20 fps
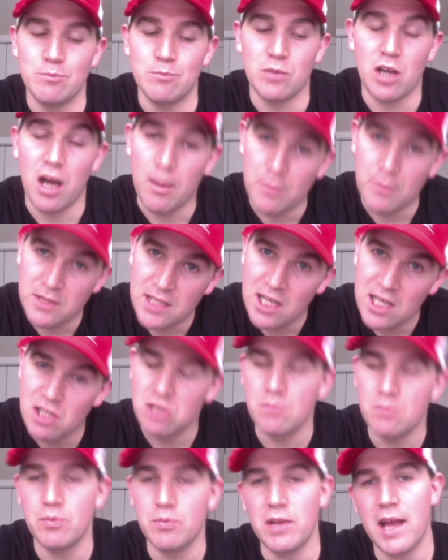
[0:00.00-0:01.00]

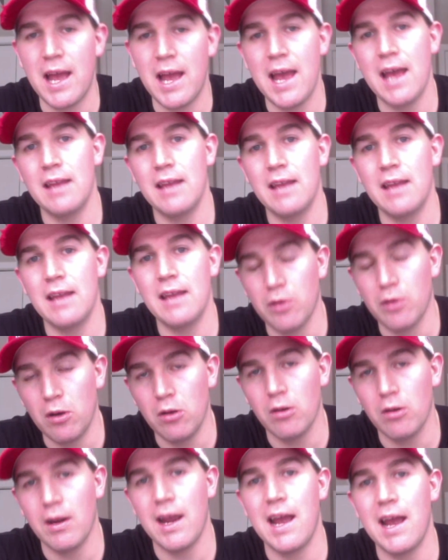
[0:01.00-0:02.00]
compensation plan, the
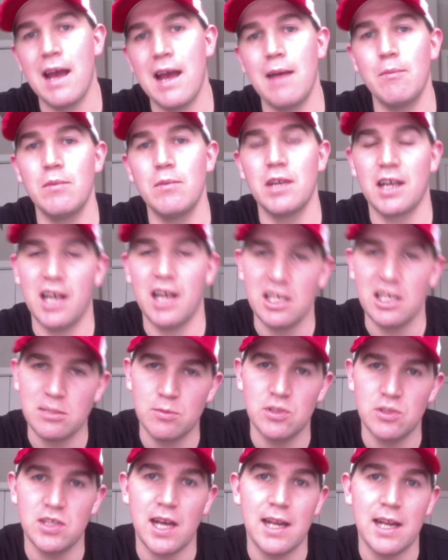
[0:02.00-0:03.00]
program, the
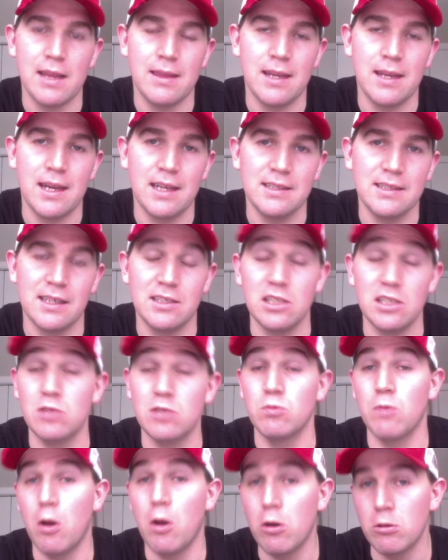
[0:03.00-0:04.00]
customer side of things. I
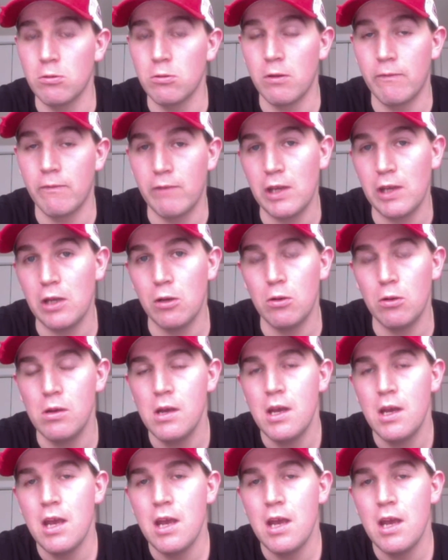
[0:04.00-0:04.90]
just wrote a review.